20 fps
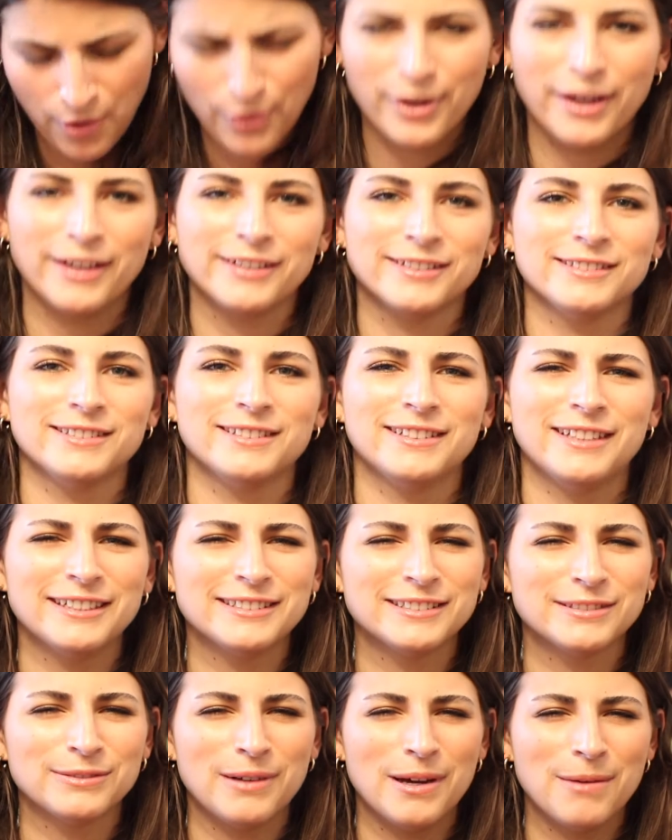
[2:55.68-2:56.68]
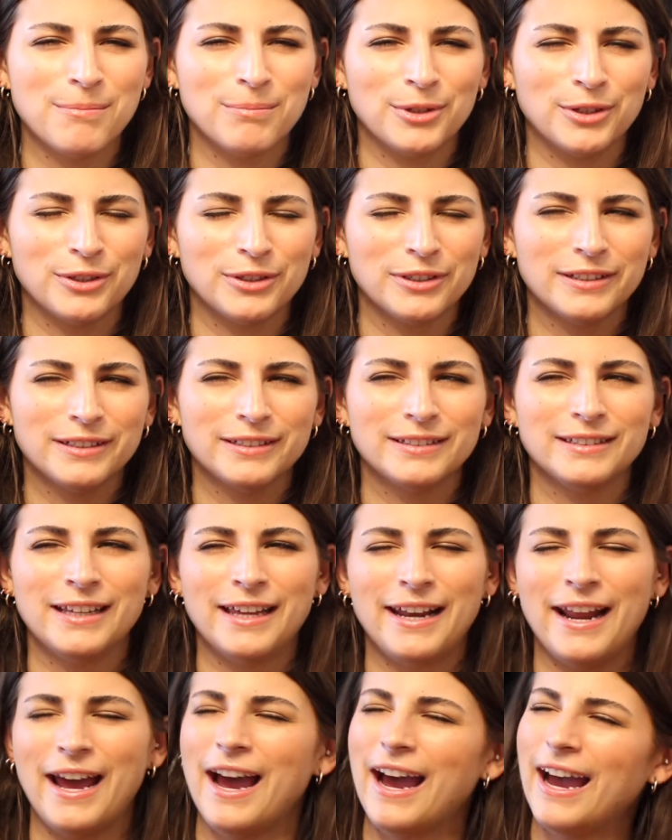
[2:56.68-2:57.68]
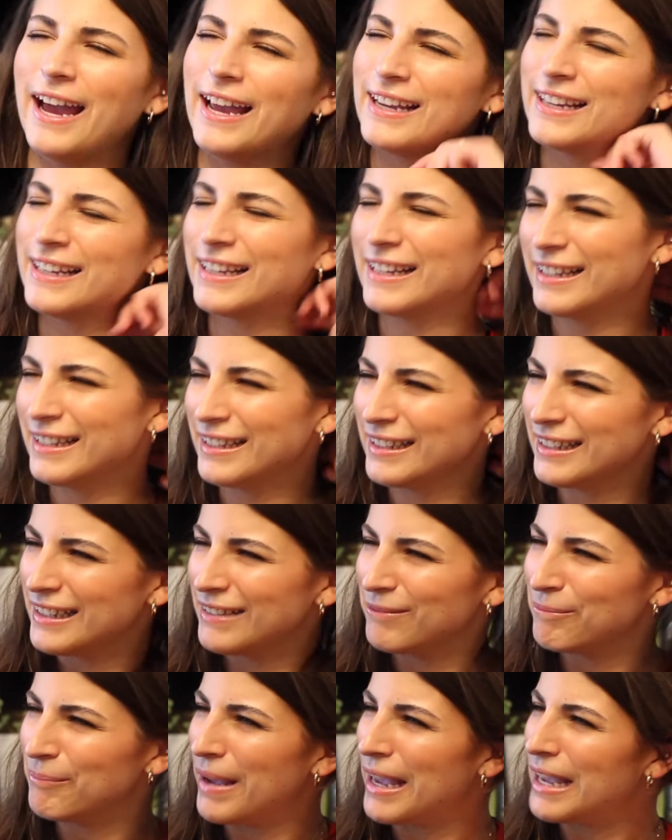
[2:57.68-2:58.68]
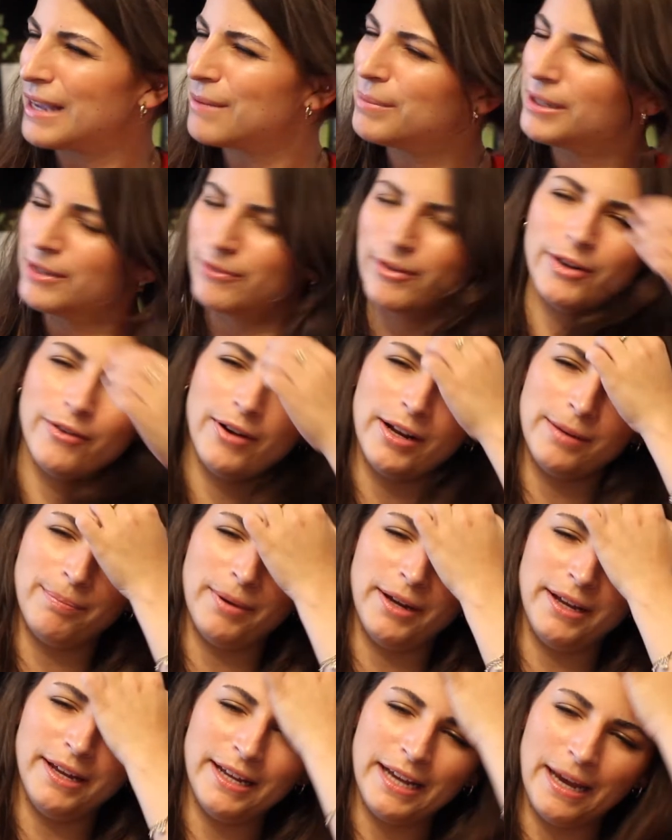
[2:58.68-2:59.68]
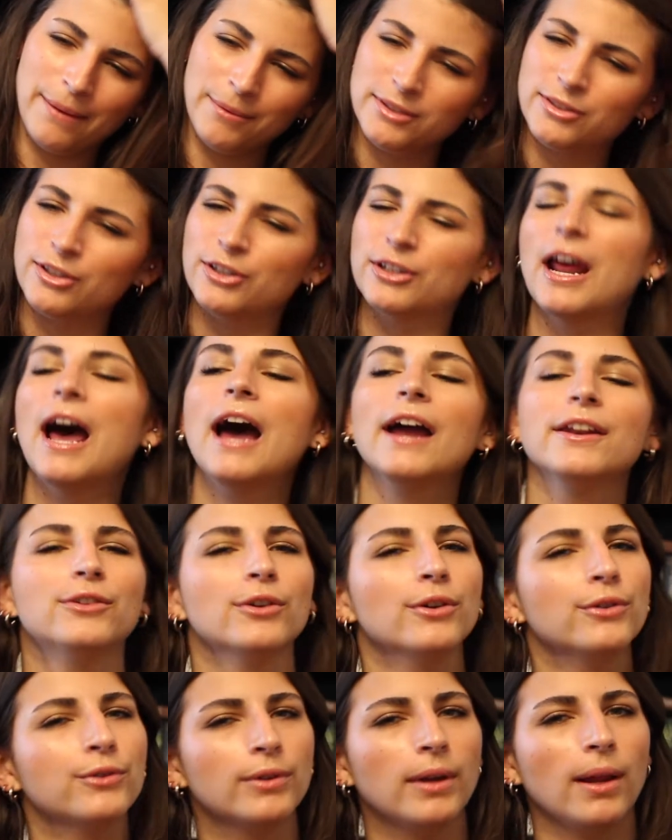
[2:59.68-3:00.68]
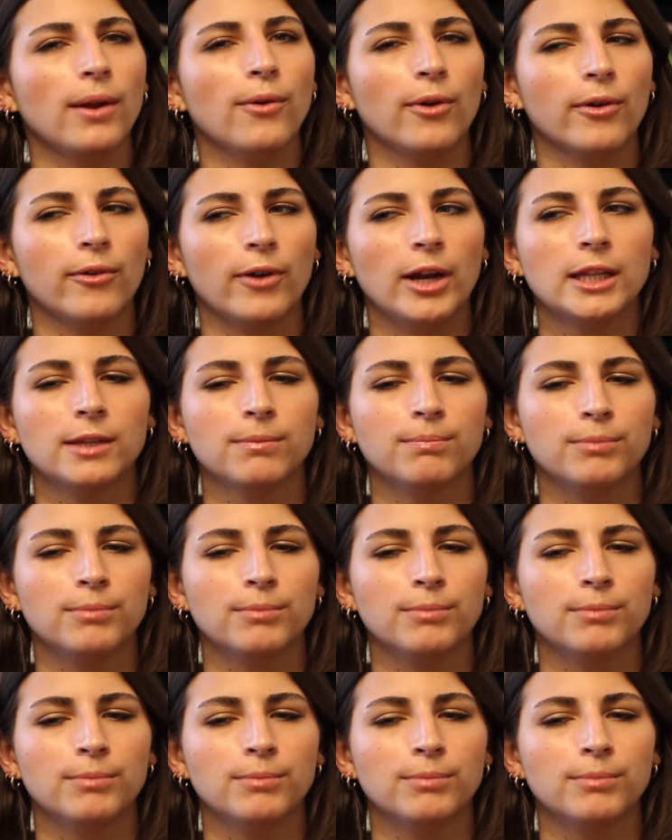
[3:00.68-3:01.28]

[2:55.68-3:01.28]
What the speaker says: Okay, there's one book that I maybe regret buying. I'm not certain. I don't really regret